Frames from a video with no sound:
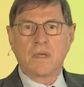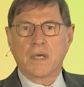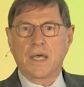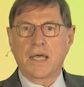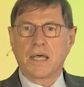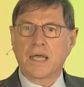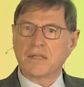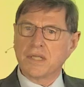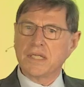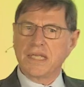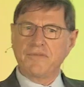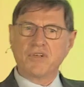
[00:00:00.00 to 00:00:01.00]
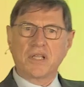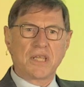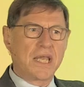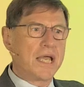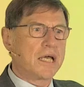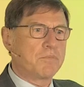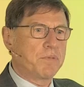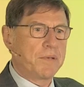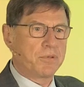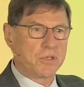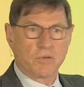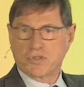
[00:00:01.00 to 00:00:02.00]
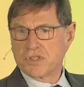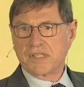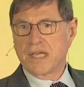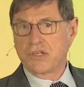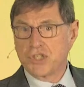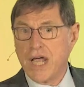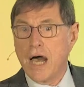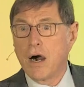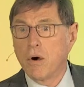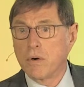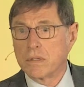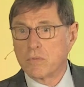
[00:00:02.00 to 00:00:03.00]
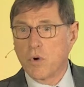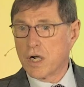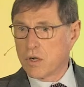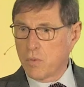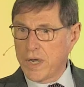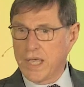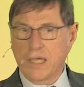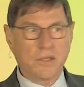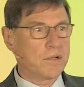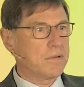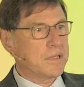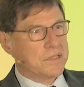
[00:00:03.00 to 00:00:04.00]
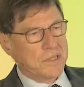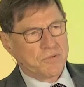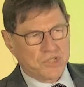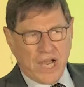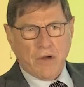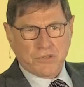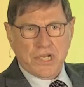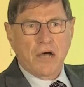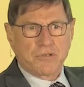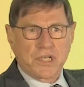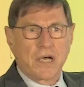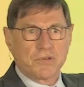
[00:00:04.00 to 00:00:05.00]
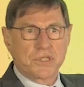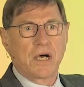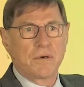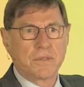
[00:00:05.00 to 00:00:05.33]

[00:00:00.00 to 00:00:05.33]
And then even at the end, people don't just say ciao and walk away. You know, they say ciao, ciao, ciao, ciao.